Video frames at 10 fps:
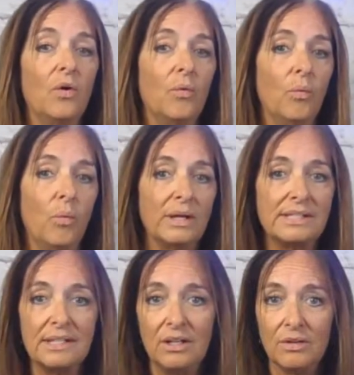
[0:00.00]

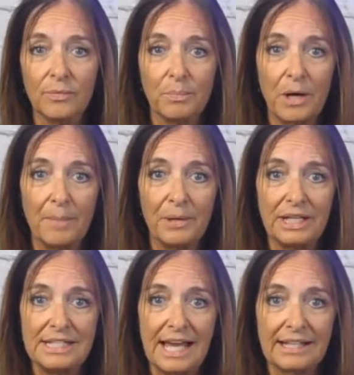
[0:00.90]
once a year for property
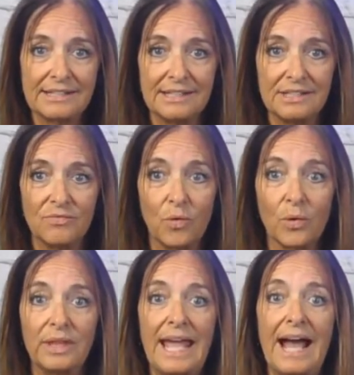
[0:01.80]
taxes for
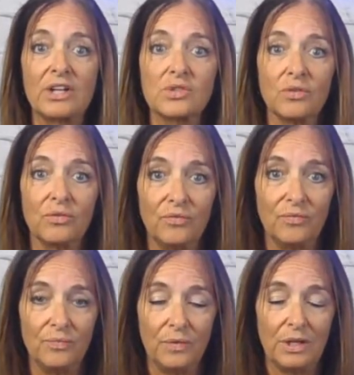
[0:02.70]
the actual
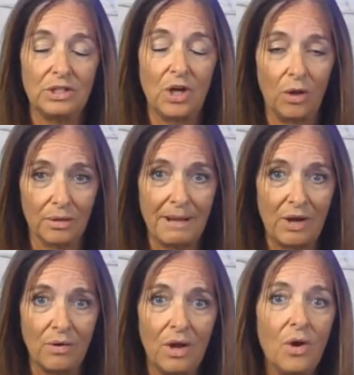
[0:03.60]
dollar
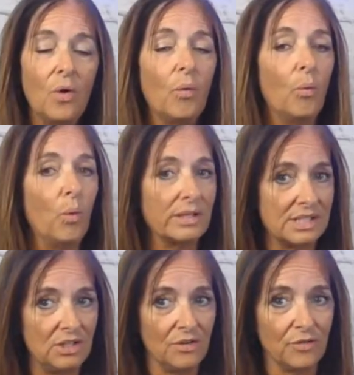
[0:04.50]
amount, once
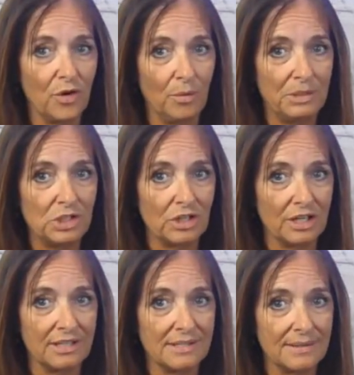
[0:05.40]
a year for home
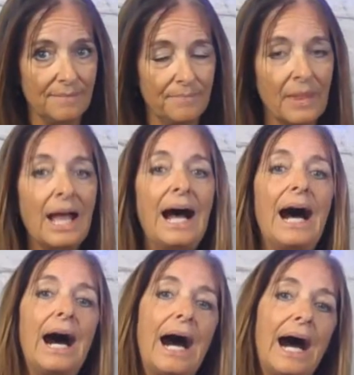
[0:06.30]
insurance.
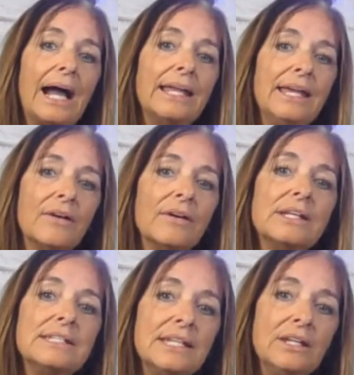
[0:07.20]
I
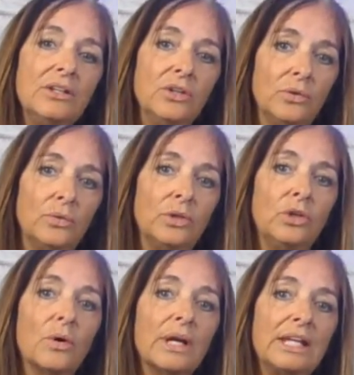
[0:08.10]
guarantee you
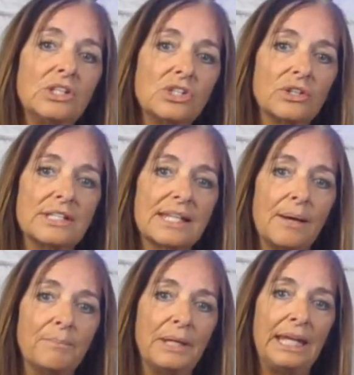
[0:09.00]
your insurance
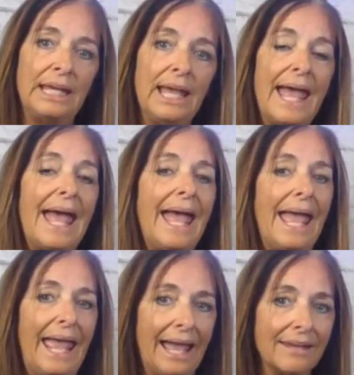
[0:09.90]
company
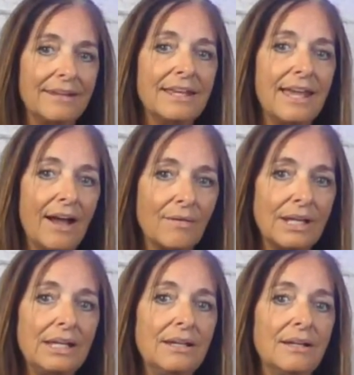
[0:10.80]
and the county